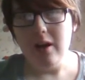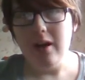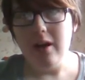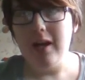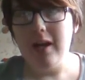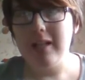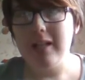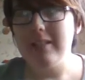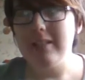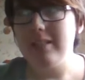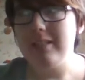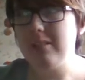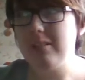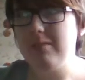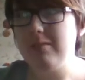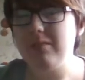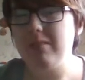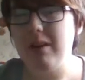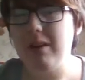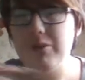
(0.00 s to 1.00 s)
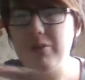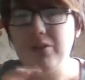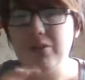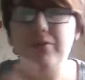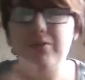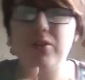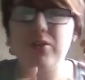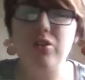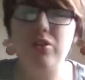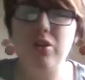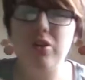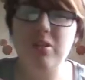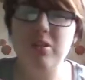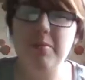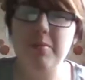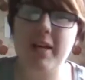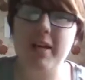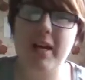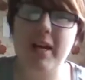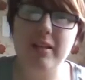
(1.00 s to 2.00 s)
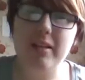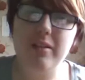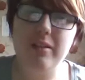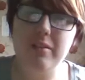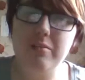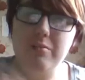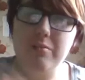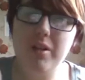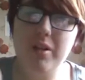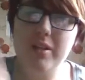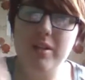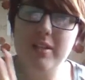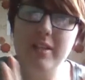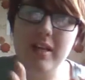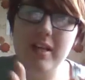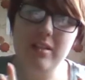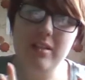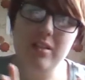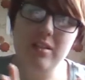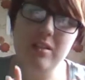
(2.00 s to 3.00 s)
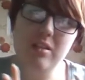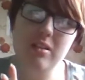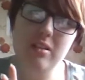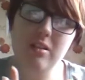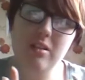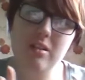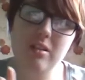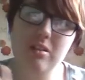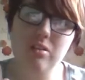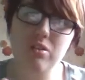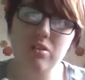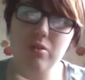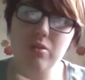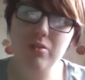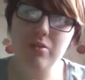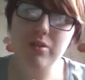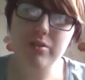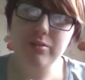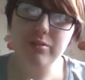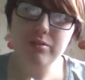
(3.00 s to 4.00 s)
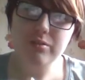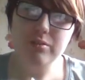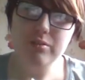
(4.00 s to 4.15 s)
and I want the first thoughts to be kind of condensed and short